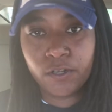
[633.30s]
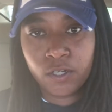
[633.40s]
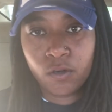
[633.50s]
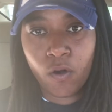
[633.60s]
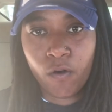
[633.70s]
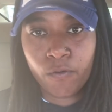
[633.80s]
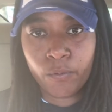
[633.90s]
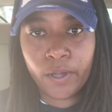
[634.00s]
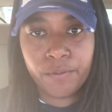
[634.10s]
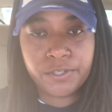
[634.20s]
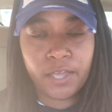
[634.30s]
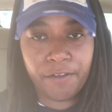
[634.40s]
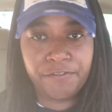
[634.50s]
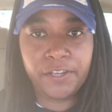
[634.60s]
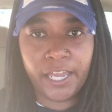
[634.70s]
a little overwhelmed, so I
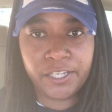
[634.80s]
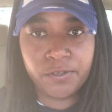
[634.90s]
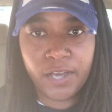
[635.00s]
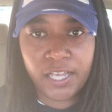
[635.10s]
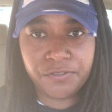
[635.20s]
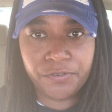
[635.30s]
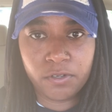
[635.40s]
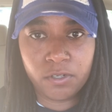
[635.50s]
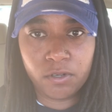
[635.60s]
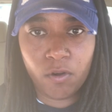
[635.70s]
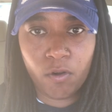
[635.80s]
feel like you guys feel a little